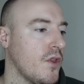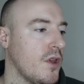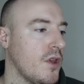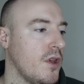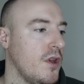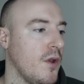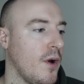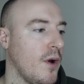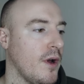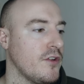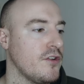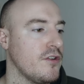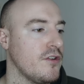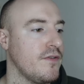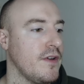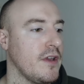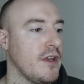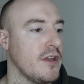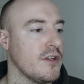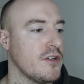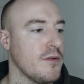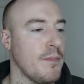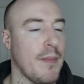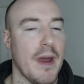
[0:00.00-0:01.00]
know, I just
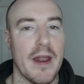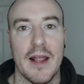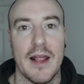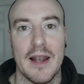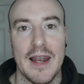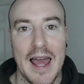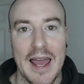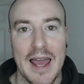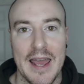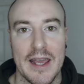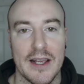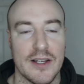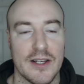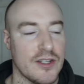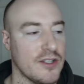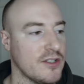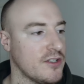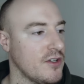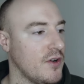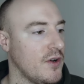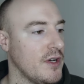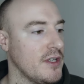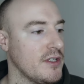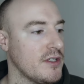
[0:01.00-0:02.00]
think it's a better lat
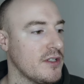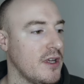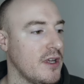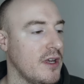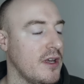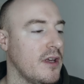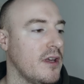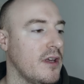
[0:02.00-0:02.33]
exercise.